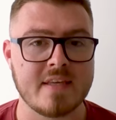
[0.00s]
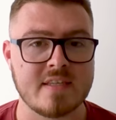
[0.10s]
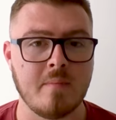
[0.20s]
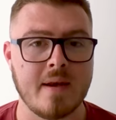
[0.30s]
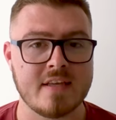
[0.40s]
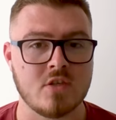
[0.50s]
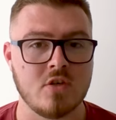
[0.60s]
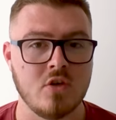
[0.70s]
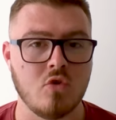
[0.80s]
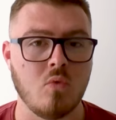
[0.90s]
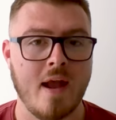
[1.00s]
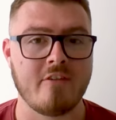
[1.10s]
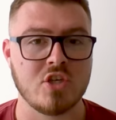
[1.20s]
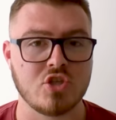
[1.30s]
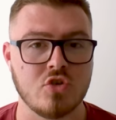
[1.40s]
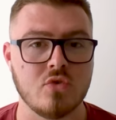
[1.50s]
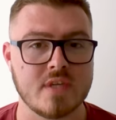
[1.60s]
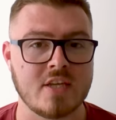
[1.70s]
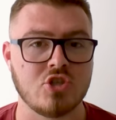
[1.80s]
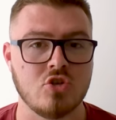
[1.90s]
as simple as you're wearing shoes
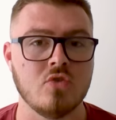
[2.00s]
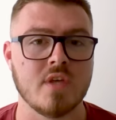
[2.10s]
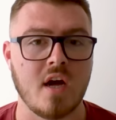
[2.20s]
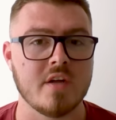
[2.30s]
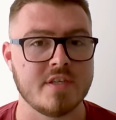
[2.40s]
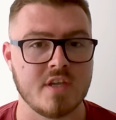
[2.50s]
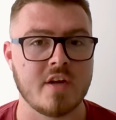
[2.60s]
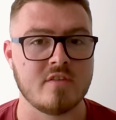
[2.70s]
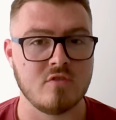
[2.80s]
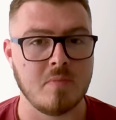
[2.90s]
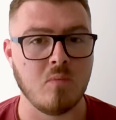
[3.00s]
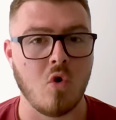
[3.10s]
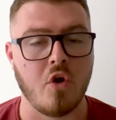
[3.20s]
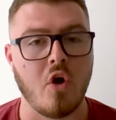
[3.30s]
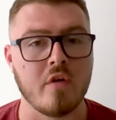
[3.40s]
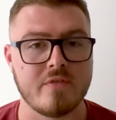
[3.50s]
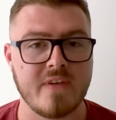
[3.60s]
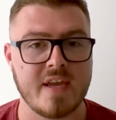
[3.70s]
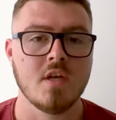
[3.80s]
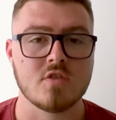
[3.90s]
and shoes aren't designed to be worn on
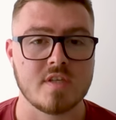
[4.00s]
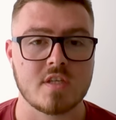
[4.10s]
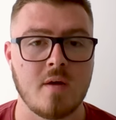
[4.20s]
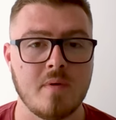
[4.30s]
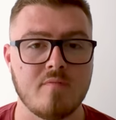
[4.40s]
feet. So there's a couple